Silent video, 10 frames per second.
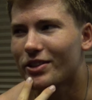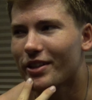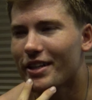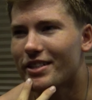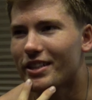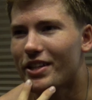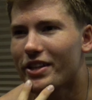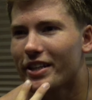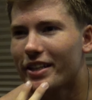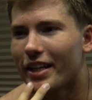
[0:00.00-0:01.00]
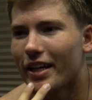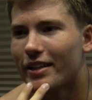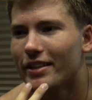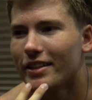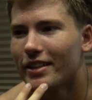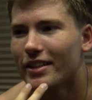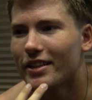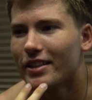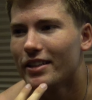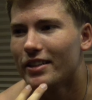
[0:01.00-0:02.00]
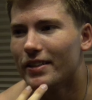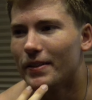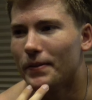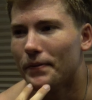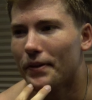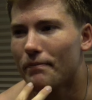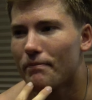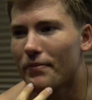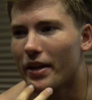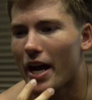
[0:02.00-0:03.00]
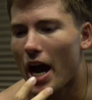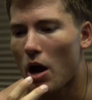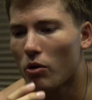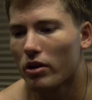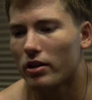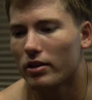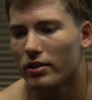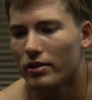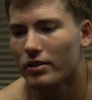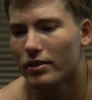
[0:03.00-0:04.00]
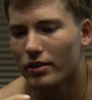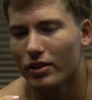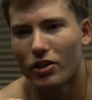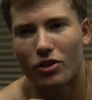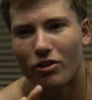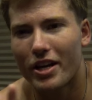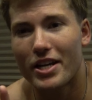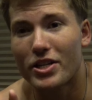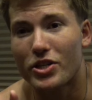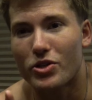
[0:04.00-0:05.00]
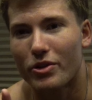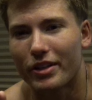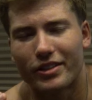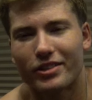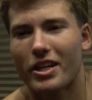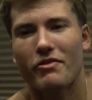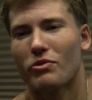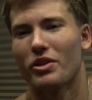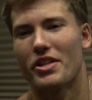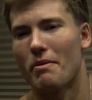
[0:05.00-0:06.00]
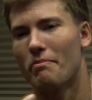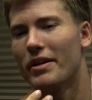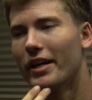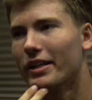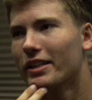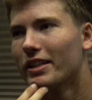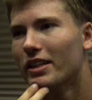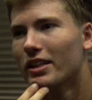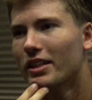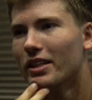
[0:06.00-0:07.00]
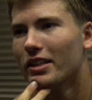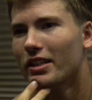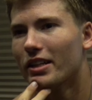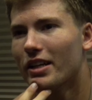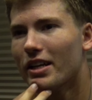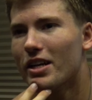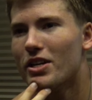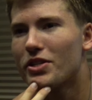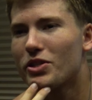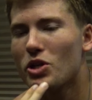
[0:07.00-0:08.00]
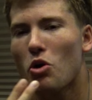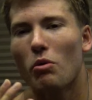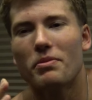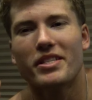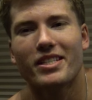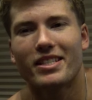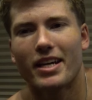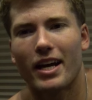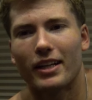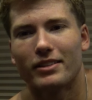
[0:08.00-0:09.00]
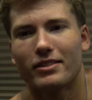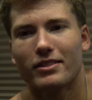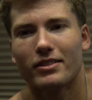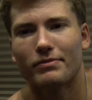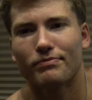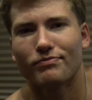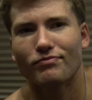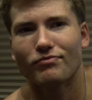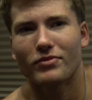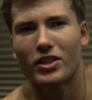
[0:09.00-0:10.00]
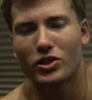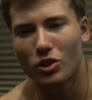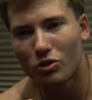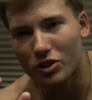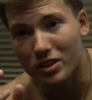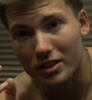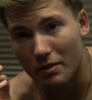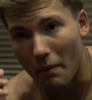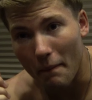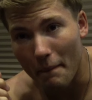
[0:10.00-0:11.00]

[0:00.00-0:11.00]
crazy to think that, you know, that our little industry, because it's not even really that big, is so obsessed, and so just,